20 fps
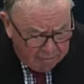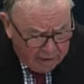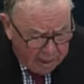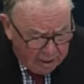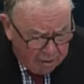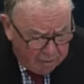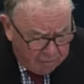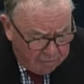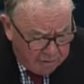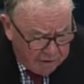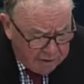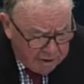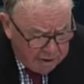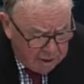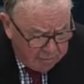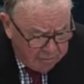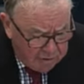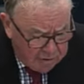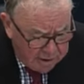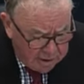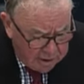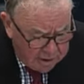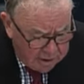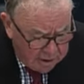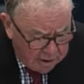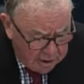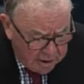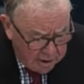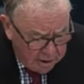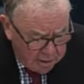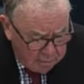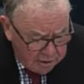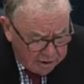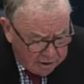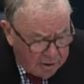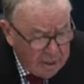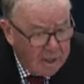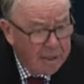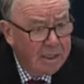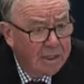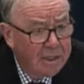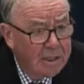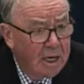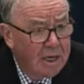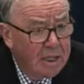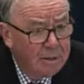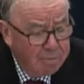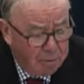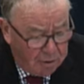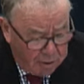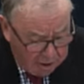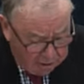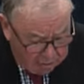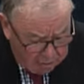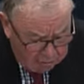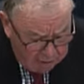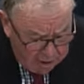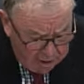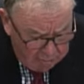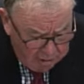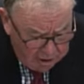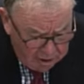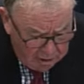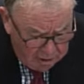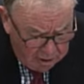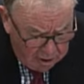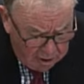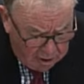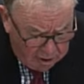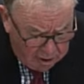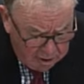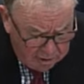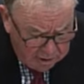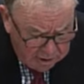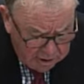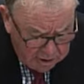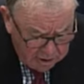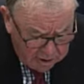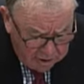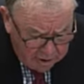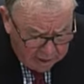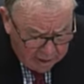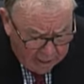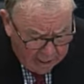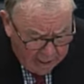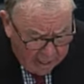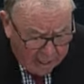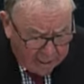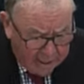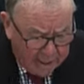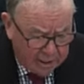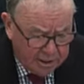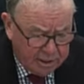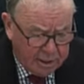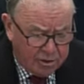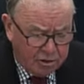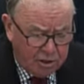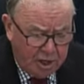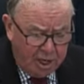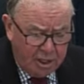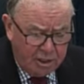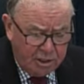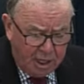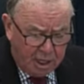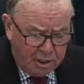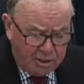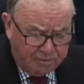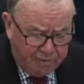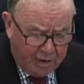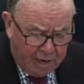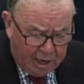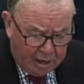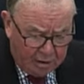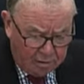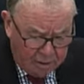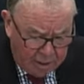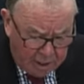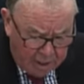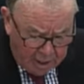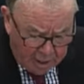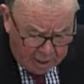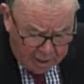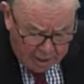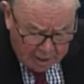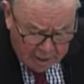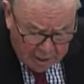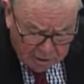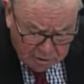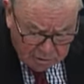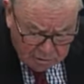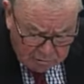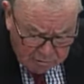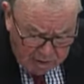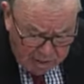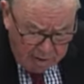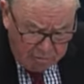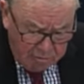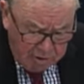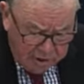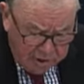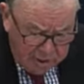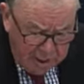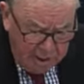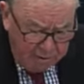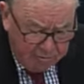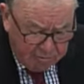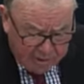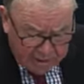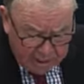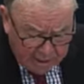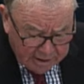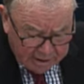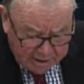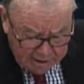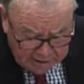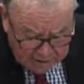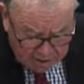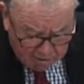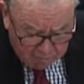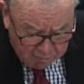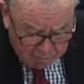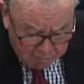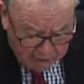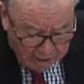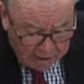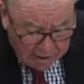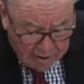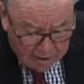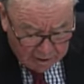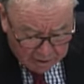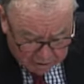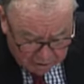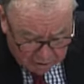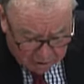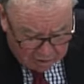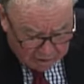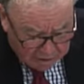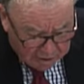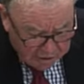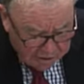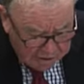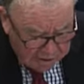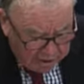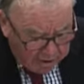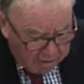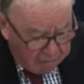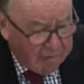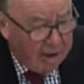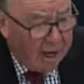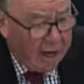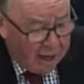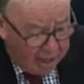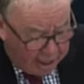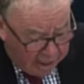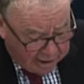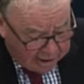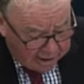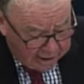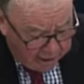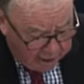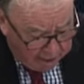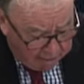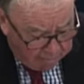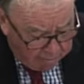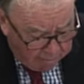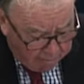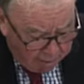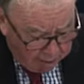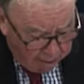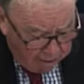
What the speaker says: value of his services was €36.3 million, and as the trial judge found, he has already received €67 million via ITM.